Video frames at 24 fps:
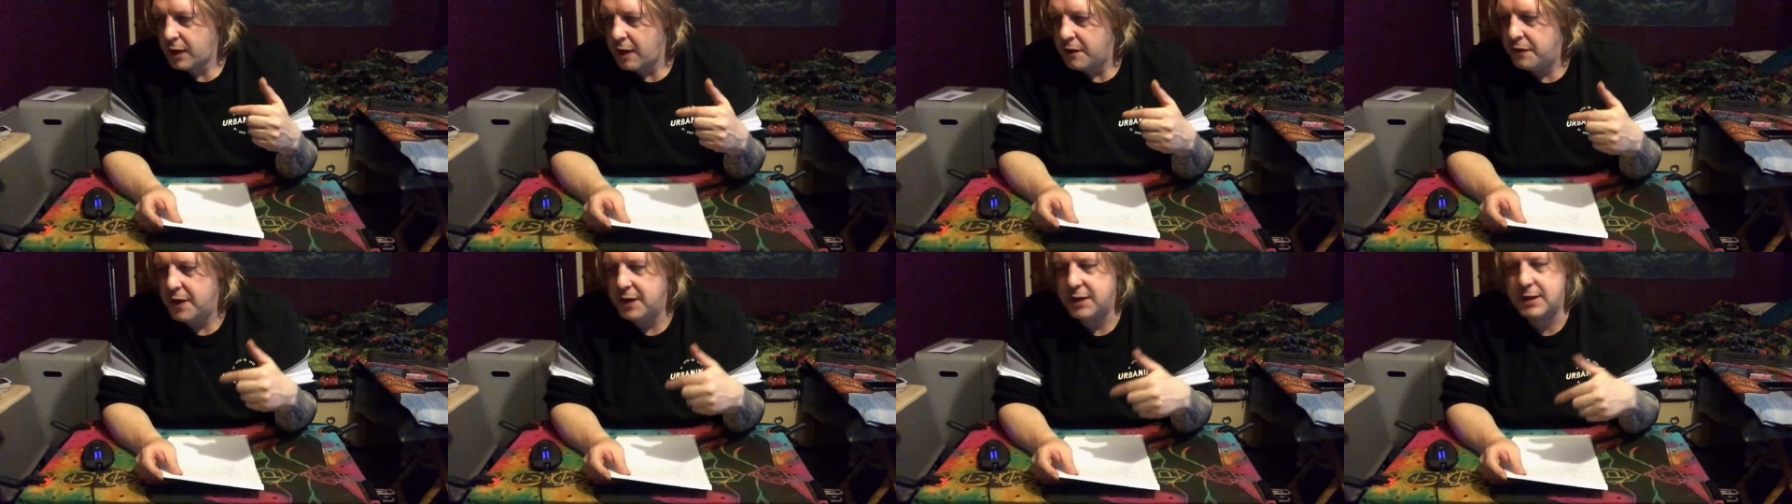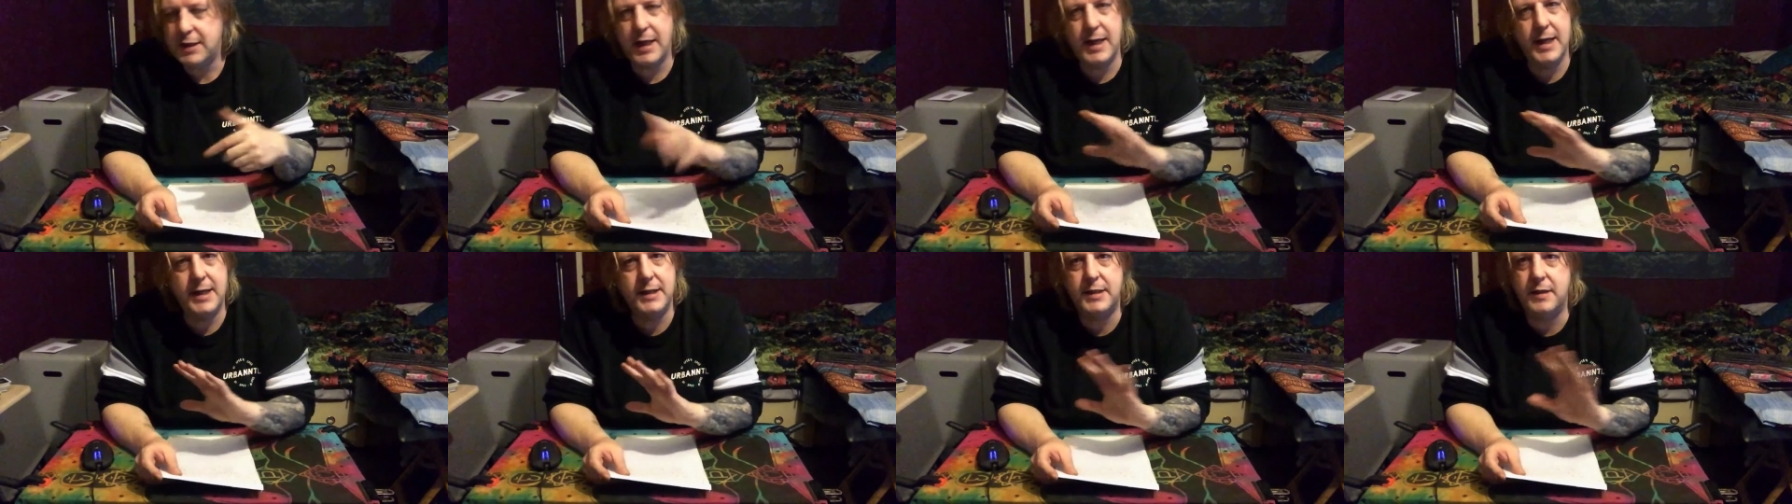
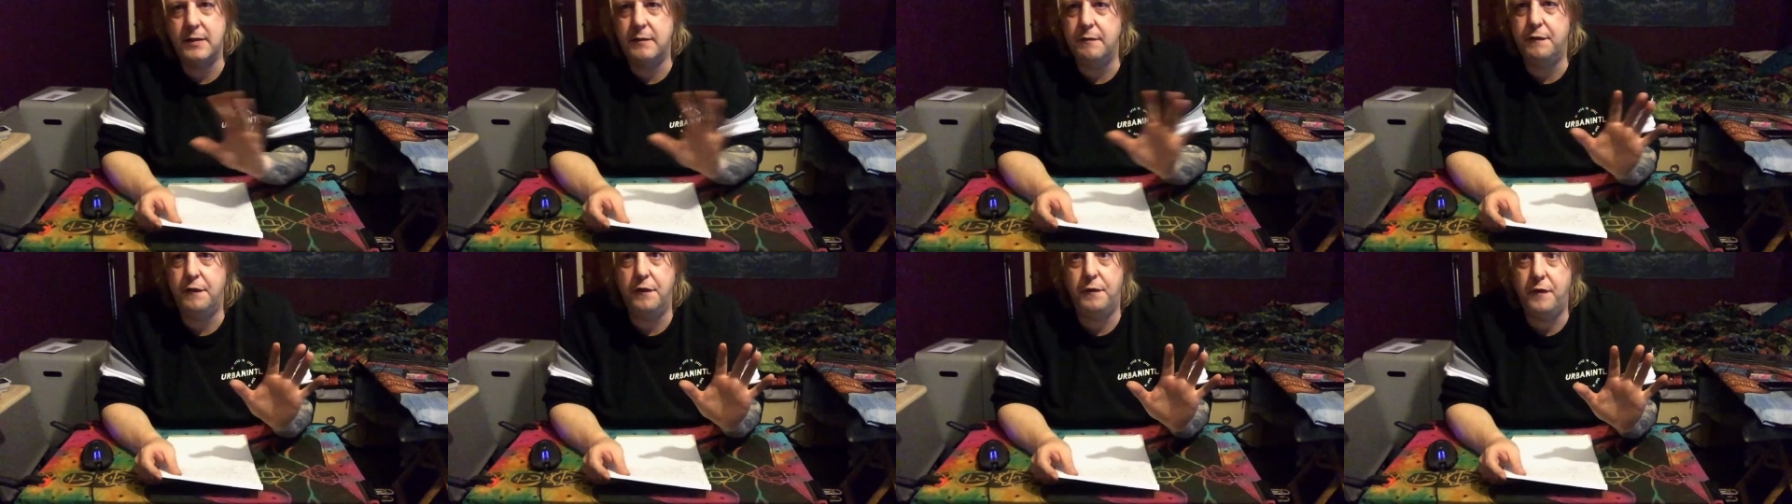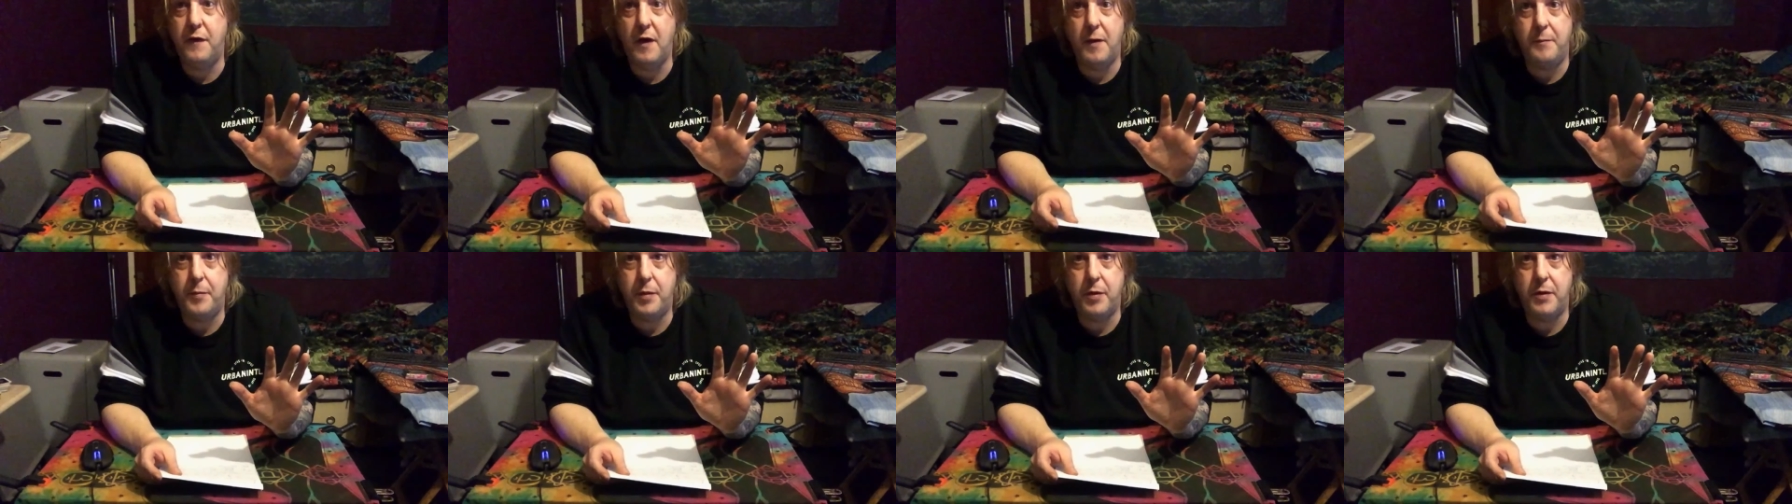This isn't the
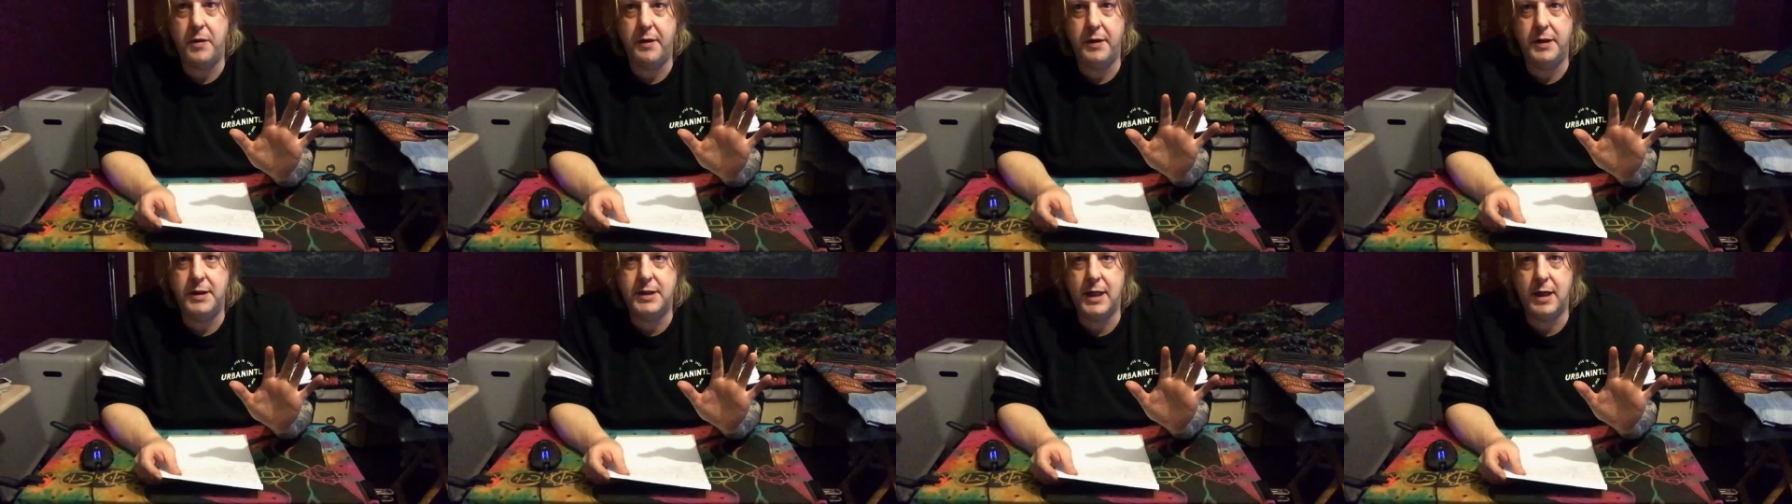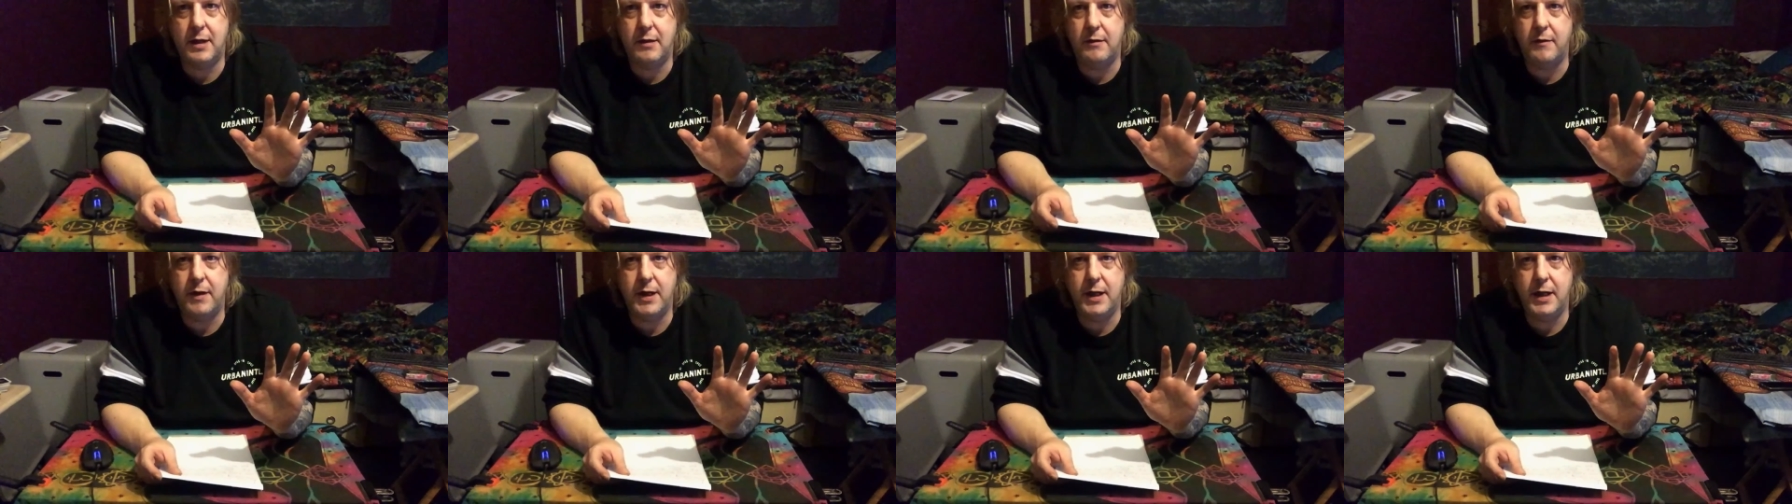February
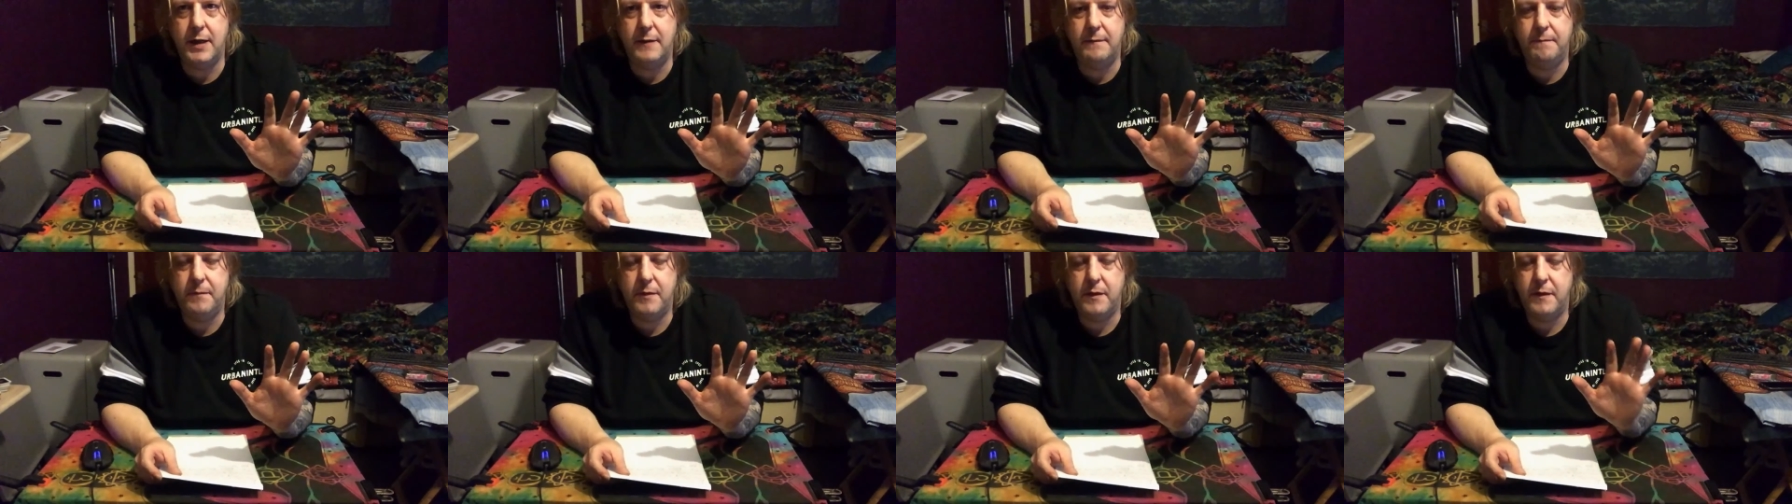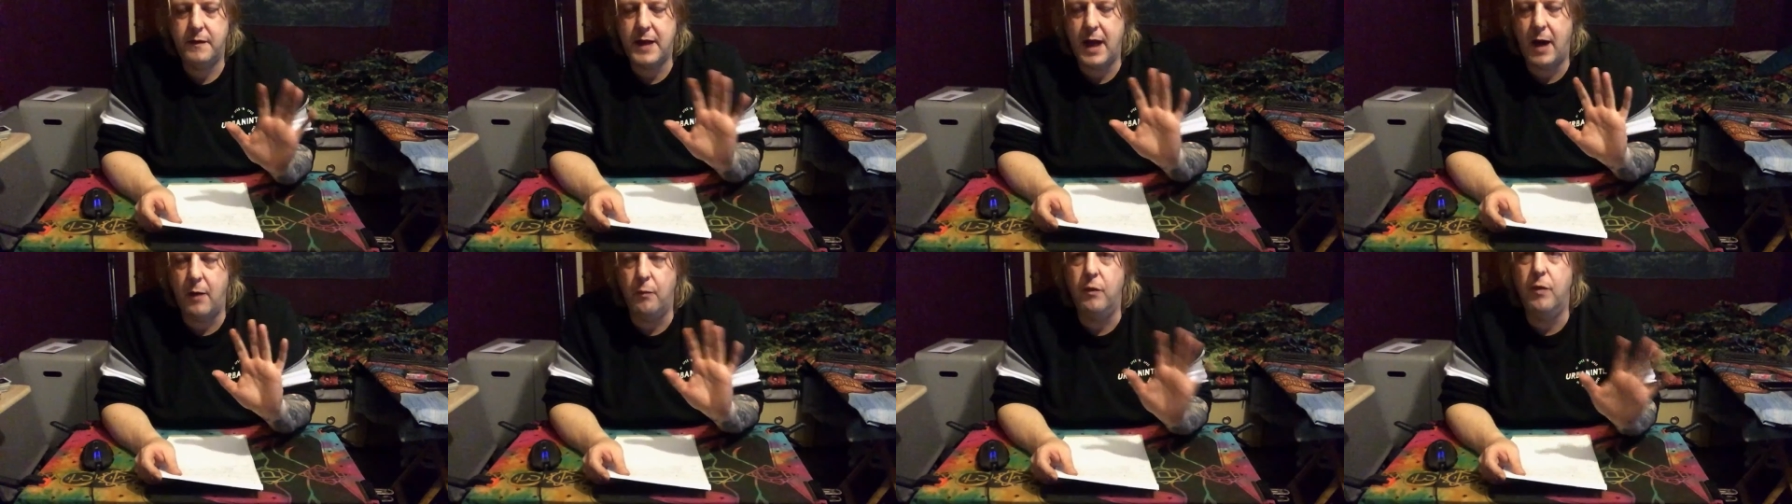tarot reading.
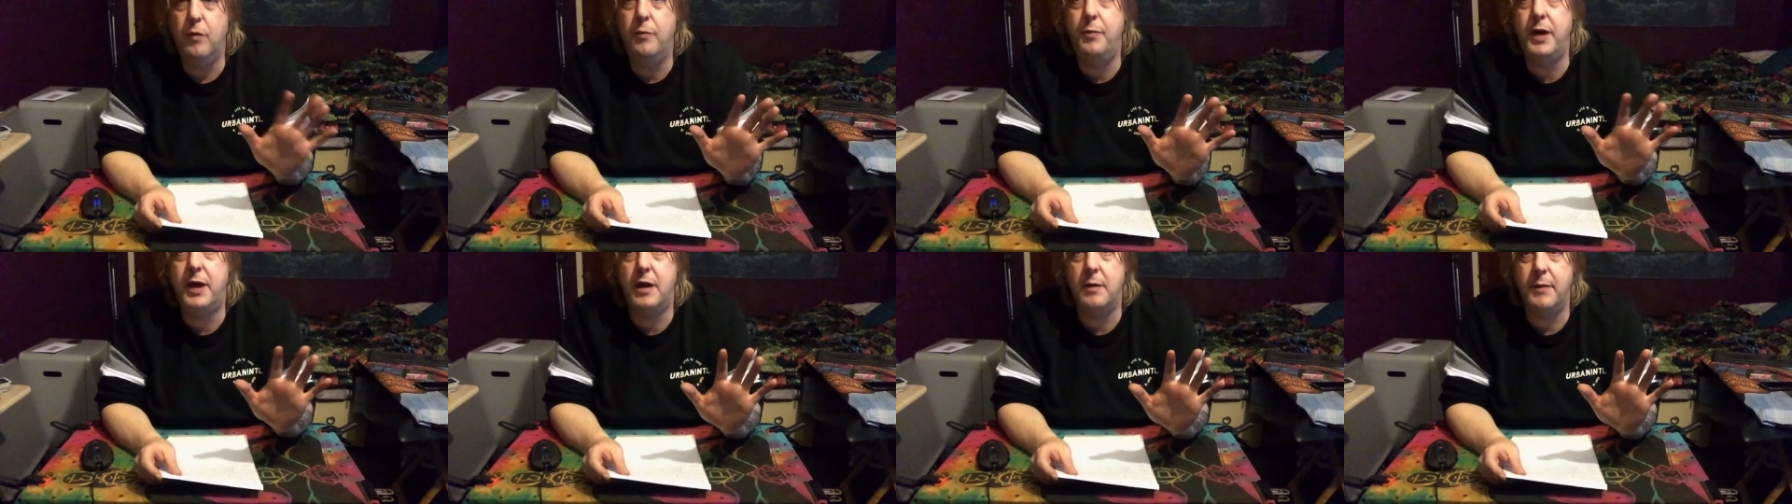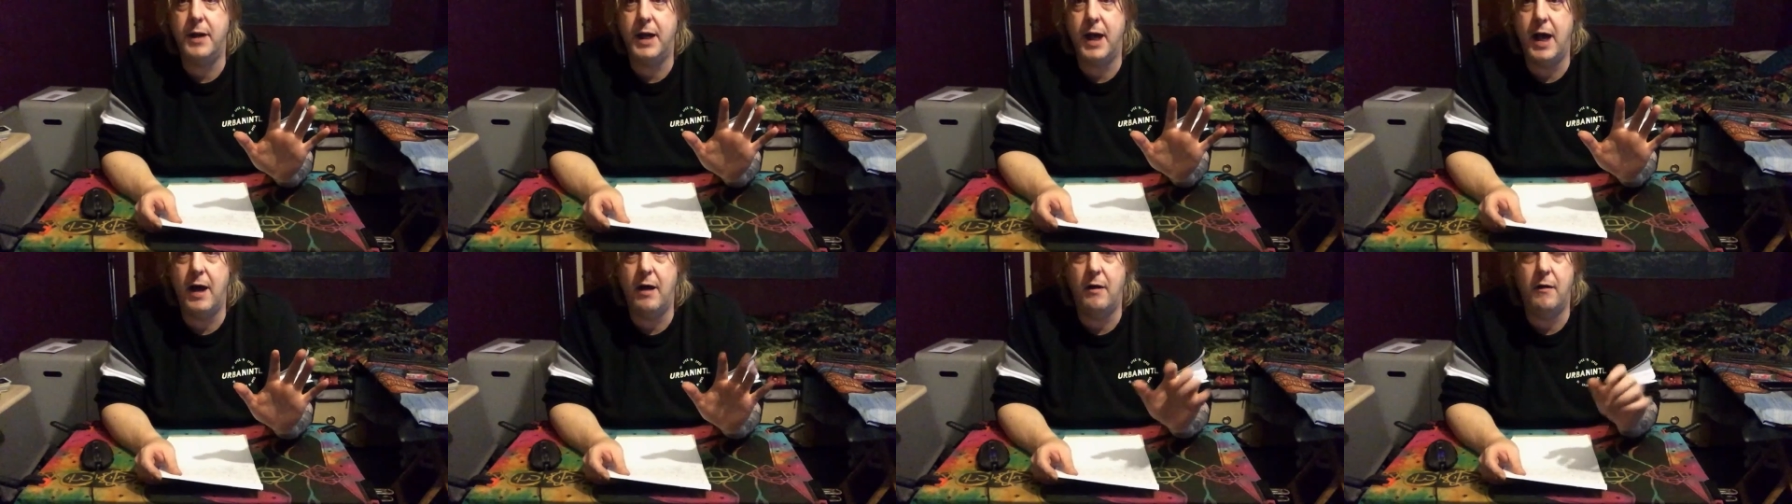That will be
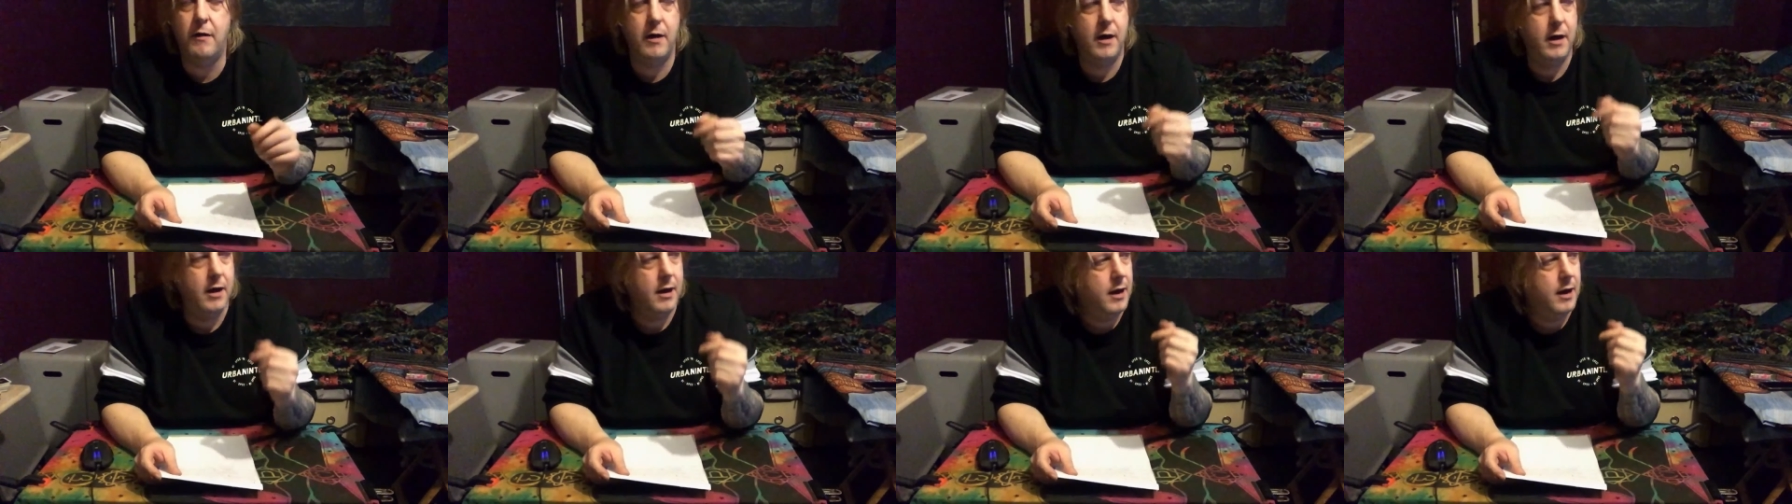coming out.